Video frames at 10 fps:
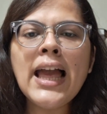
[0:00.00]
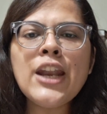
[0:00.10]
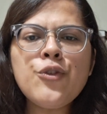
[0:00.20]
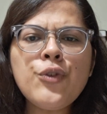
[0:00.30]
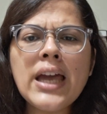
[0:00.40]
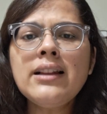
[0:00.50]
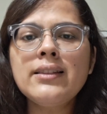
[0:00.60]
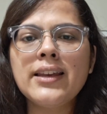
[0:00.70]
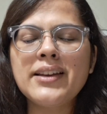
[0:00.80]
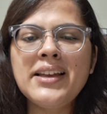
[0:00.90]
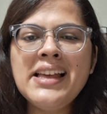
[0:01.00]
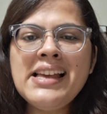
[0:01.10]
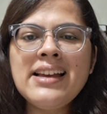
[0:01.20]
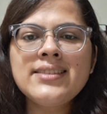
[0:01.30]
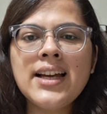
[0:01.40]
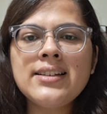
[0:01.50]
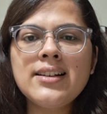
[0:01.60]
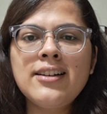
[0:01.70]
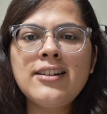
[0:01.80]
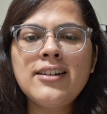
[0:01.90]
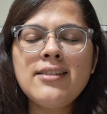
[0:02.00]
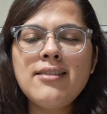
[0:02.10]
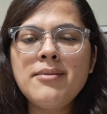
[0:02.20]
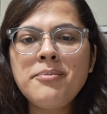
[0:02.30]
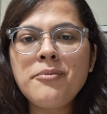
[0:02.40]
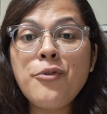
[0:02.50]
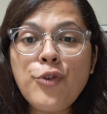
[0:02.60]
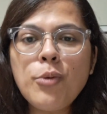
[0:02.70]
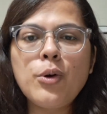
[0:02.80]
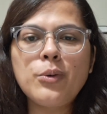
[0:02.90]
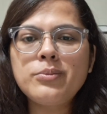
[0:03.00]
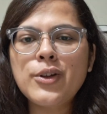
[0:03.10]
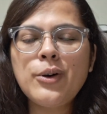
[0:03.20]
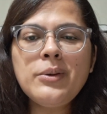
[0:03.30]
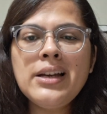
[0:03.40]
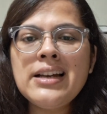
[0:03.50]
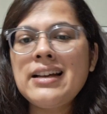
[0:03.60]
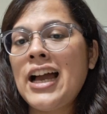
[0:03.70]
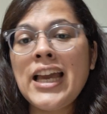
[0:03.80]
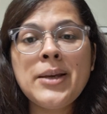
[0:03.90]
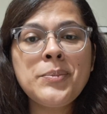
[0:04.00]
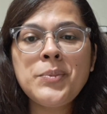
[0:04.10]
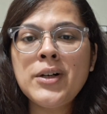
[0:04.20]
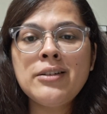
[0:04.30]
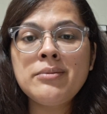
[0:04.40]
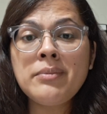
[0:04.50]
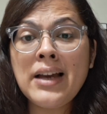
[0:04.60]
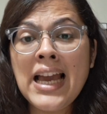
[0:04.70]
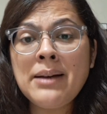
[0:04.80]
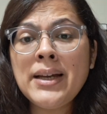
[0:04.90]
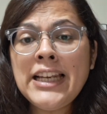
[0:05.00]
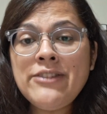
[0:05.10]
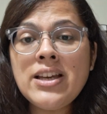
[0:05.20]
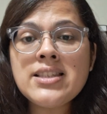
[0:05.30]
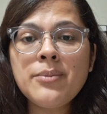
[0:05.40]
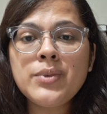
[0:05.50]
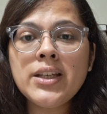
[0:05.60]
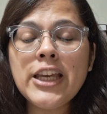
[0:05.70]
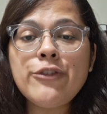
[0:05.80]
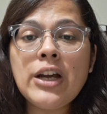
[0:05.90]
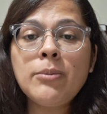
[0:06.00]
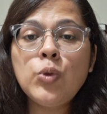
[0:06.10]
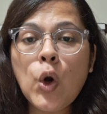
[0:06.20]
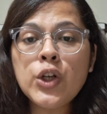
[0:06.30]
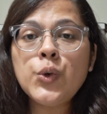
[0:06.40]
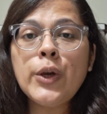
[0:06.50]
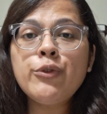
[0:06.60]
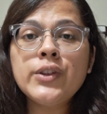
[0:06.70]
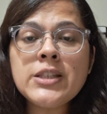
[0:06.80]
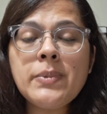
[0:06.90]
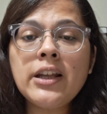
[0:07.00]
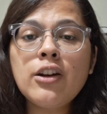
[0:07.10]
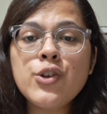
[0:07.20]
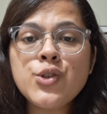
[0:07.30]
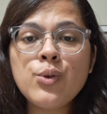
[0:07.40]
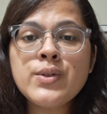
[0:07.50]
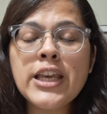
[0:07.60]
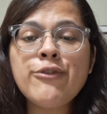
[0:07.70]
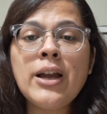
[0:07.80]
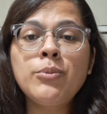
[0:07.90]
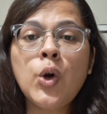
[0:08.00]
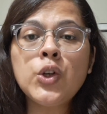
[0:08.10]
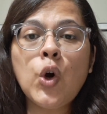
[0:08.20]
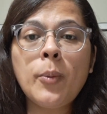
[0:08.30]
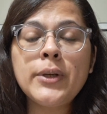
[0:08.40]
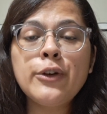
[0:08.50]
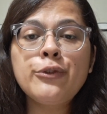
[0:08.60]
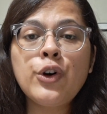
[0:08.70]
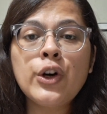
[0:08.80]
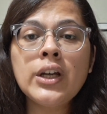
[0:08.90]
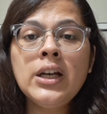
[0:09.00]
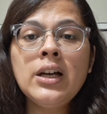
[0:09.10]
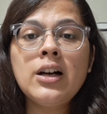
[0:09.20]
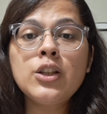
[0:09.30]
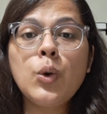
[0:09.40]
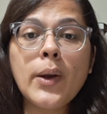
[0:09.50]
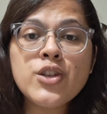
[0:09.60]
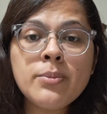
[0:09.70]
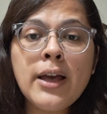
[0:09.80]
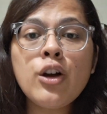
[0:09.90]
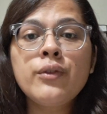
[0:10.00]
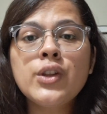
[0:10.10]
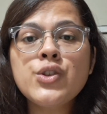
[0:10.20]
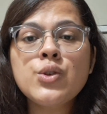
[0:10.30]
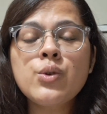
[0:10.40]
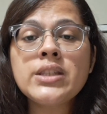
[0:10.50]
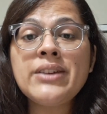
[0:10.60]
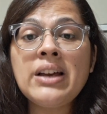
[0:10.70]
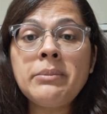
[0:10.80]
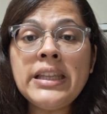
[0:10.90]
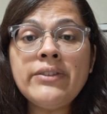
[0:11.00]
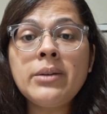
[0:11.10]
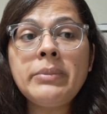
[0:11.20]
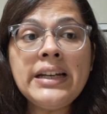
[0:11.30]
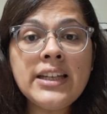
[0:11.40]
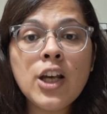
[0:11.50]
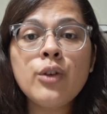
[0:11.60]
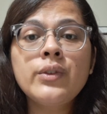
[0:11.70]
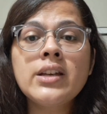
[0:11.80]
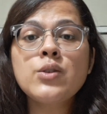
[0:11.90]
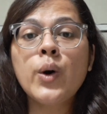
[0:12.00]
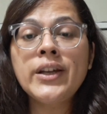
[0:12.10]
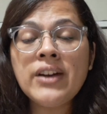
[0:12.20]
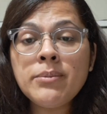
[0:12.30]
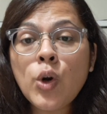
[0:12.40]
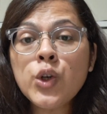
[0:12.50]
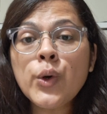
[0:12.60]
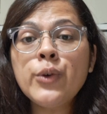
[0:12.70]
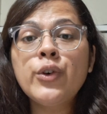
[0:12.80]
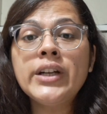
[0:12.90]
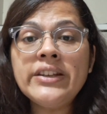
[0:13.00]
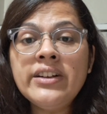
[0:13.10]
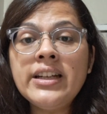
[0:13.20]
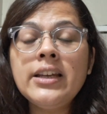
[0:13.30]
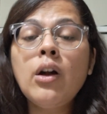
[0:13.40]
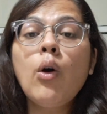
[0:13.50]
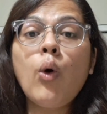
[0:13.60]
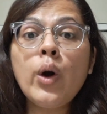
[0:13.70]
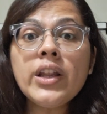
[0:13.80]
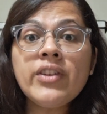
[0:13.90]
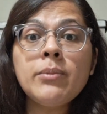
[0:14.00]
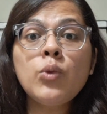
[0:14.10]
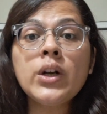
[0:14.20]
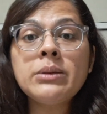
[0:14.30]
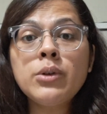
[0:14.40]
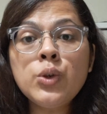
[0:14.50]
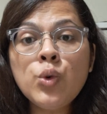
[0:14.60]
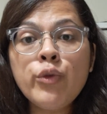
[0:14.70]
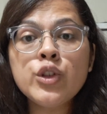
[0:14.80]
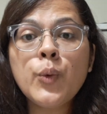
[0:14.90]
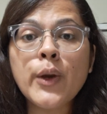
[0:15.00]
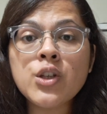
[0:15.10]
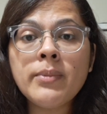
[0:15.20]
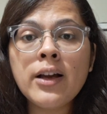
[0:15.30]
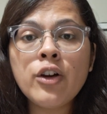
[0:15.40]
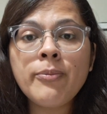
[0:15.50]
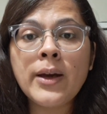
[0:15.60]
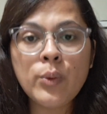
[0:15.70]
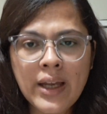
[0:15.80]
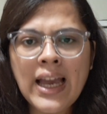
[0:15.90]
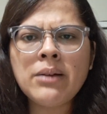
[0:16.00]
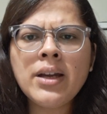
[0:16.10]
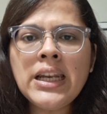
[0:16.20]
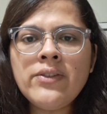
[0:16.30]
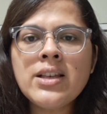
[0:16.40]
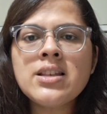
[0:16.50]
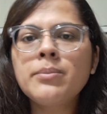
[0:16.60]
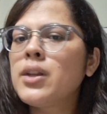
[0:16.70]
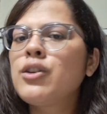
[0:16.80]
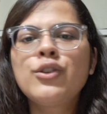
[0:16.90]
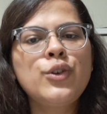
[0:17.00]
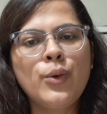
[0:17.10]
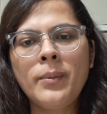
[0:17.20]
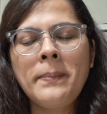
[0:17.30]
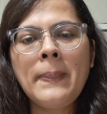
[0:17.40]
and final thing that uh, FOMO, you know, I'm uh, am I leaving something if I am not going for this particular source, if I am not opting for uh, the question bank of this source, if I am leaving BTR of this or if I am not going for DVT or if I am not able to go for the question bank of my, am I leaving something? No.